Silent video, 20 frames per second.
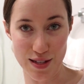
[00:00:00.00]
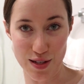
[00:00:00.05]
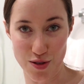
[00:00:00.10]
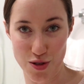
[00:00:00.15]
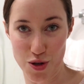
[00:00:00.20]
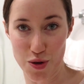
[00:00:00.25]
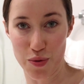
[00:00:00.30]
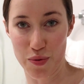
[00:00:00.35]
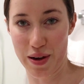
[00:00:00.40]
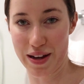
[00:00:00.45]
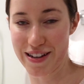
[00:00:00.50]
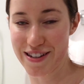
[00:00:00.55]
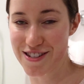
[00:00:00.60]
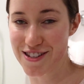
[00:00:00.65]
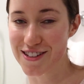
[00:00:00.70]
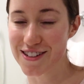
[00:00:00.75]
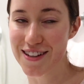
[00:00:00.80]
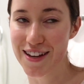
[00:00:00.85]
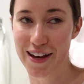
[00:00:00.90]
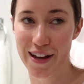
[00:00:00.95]

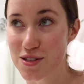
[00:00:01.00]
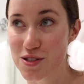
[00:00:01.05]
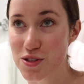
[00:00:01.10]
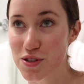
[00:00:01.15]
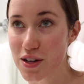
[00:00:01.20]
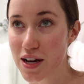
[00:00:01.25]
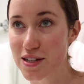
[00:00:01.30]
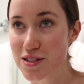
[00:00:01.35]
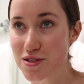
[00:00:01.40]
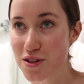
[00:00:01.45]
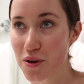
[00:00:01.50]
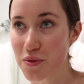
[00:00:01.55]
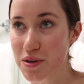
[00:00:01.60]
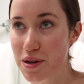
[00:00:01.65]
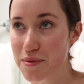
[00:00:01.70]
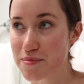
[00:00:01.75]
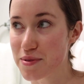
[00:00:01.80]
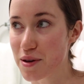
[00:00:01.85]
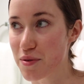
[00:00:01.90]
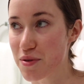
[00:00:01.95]
situation. So you guys know when
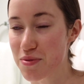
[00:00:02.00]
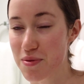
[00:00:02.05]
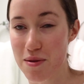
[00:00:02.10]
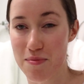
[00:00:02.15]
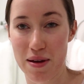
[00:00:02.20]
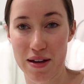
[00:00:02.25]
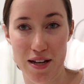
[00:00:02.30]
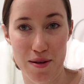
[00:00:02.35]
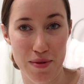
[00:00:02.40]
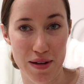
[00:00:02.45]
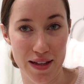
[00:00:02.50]
I'm done with my makeup,